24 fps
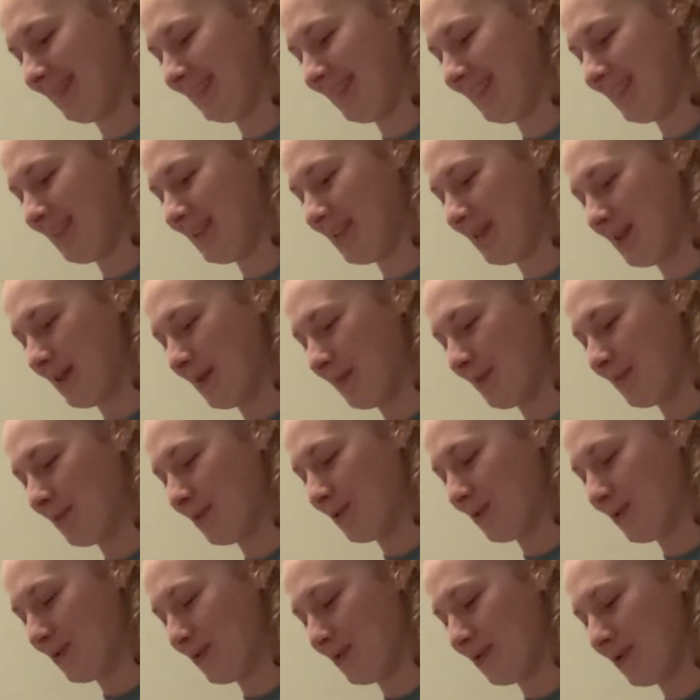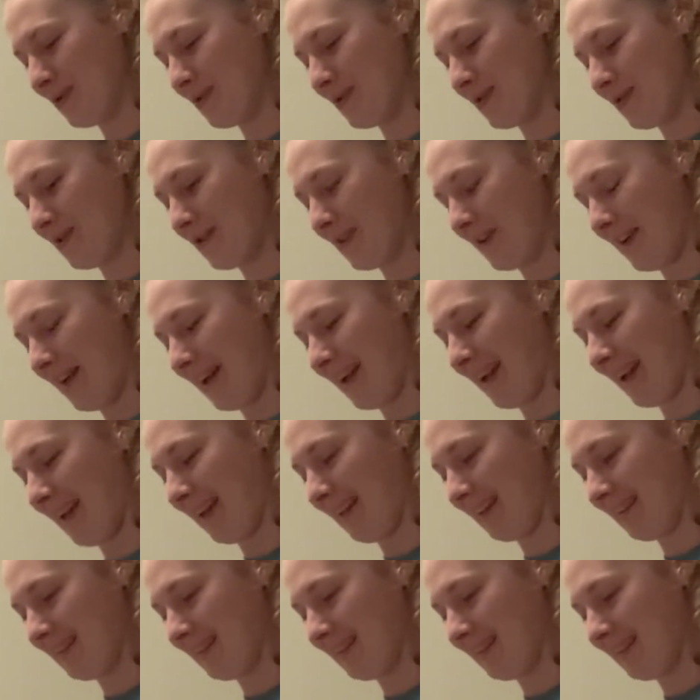Good boy.